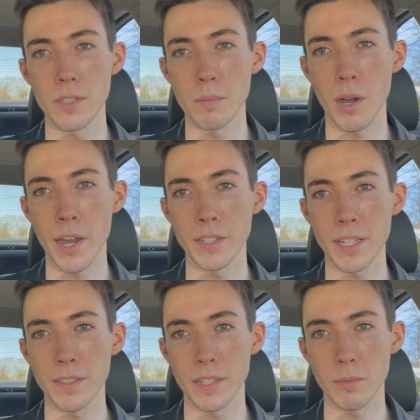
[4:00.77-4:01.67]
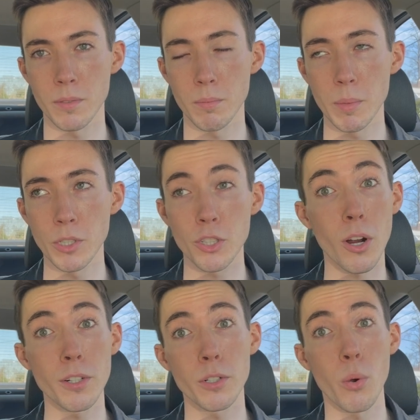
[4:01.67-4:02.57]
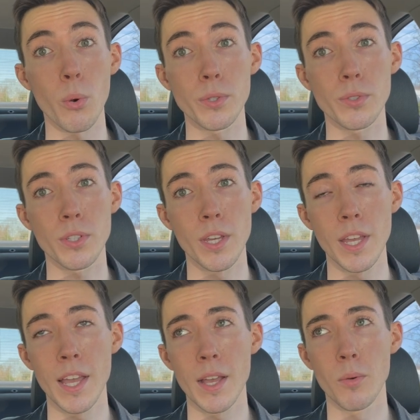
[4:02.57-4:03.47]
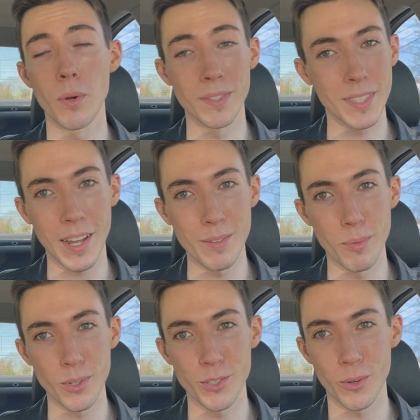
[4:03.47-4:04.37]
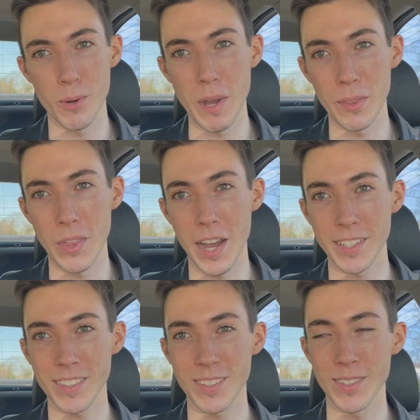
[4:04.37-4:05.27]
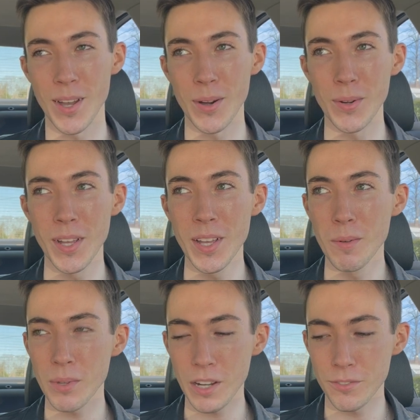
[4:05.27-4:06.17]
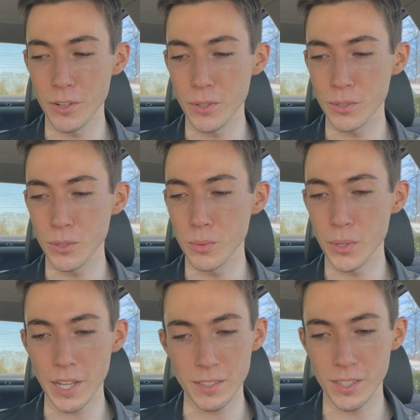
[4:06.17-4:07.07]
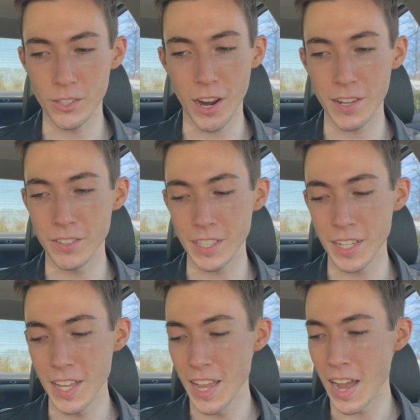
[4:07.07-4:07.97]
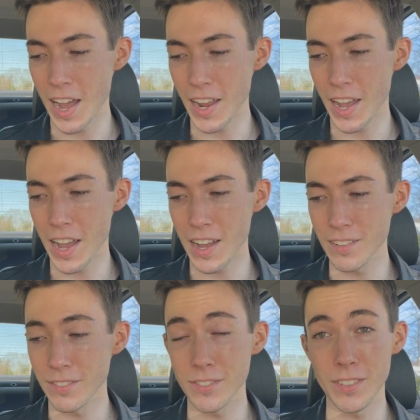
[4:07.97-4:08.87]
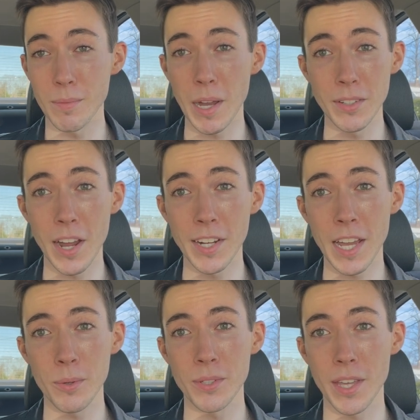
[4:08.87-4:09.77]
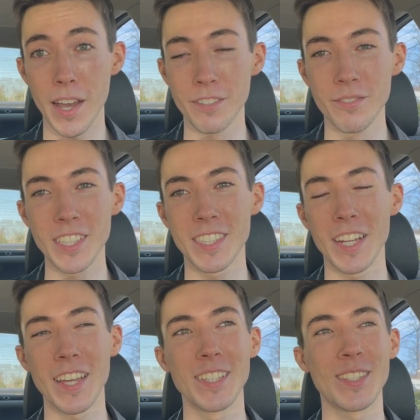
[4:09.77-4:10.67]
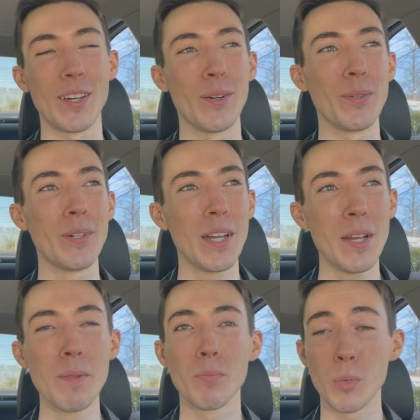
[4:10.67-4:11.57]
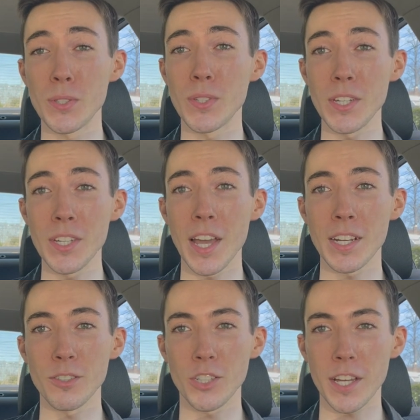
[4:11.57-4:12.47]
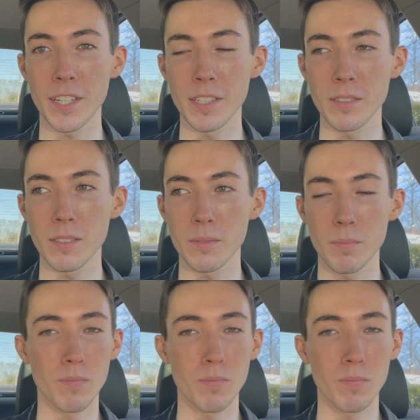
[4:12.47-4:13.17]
in mind, and then maybe chart a course once I'm more sure about that. So without further ado, we'll get to the driving. I have about 9 hours ahead of me today, so we'll see, and I'll check in